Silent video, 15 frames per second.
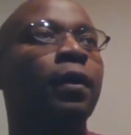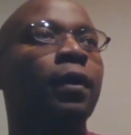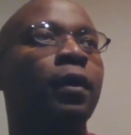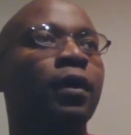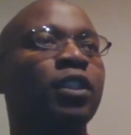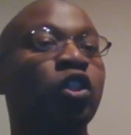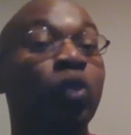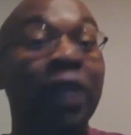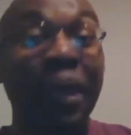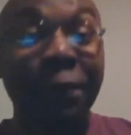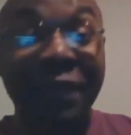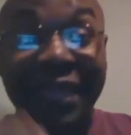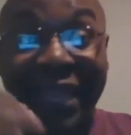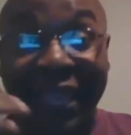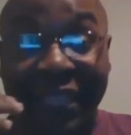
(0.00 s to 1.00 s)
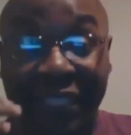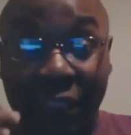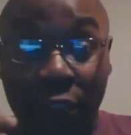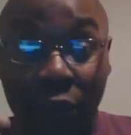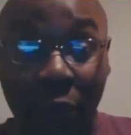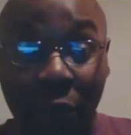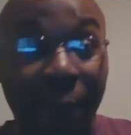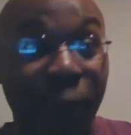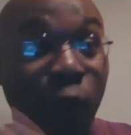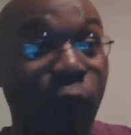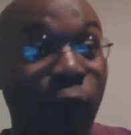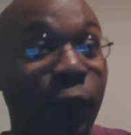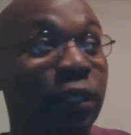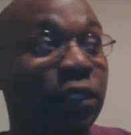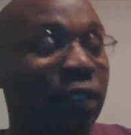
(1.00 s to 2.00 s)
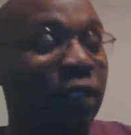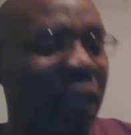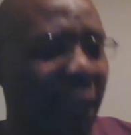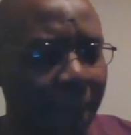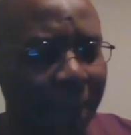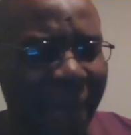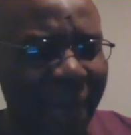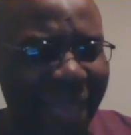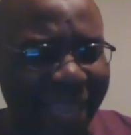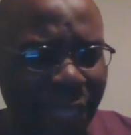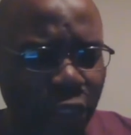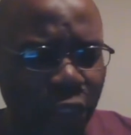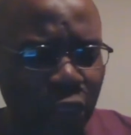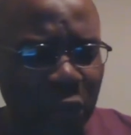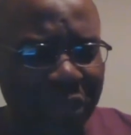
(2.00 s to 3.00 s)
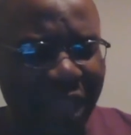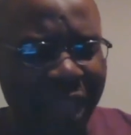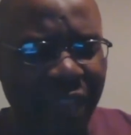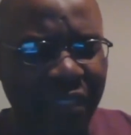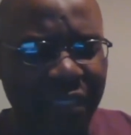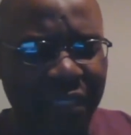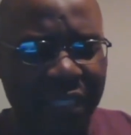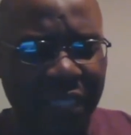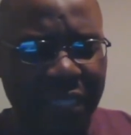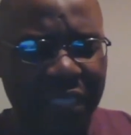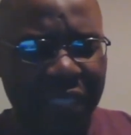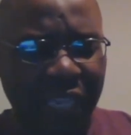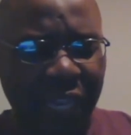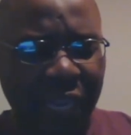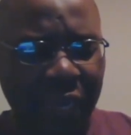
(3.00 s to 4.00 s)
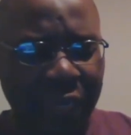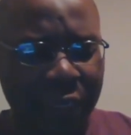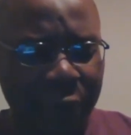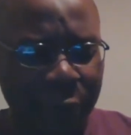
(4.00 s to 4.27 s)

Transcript: So let me get to my point. Back in 2016,